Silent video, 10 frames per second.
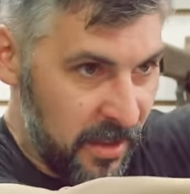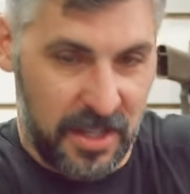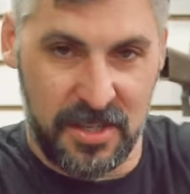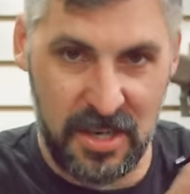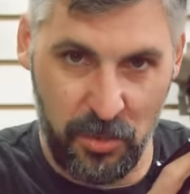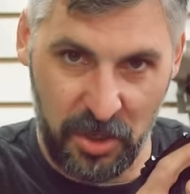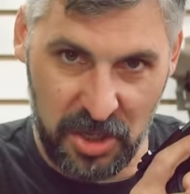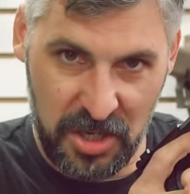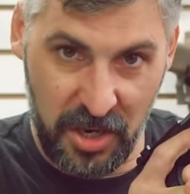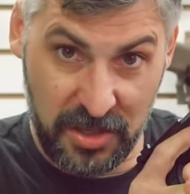Let's see what
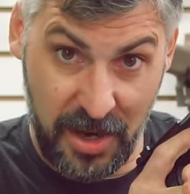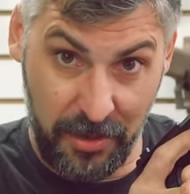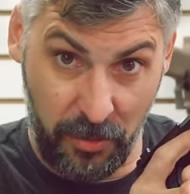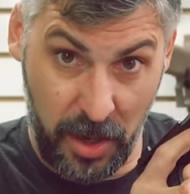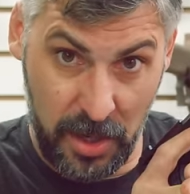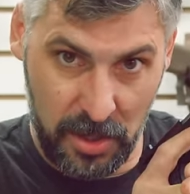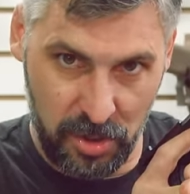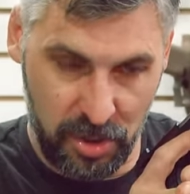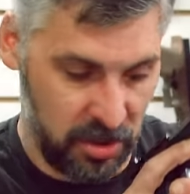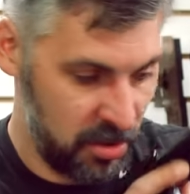she does on the
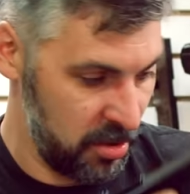range.